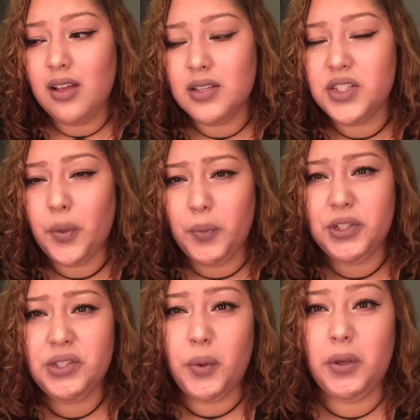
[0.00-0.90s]
someone
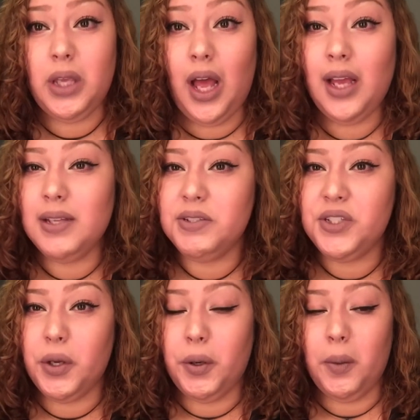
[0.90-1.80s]
so young and
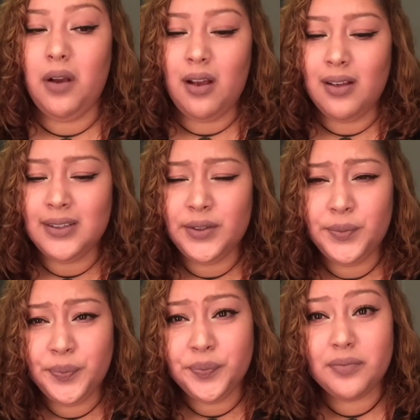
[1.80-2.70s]
so
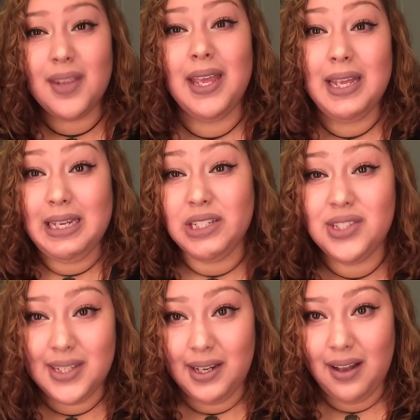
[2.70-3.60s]

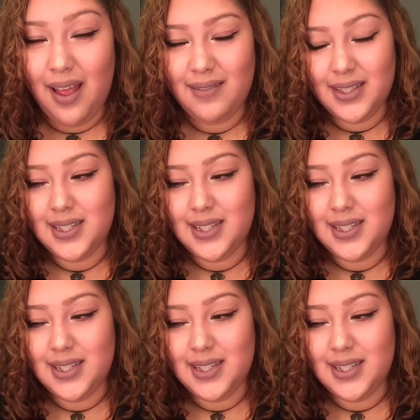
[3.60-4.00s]
innocent at the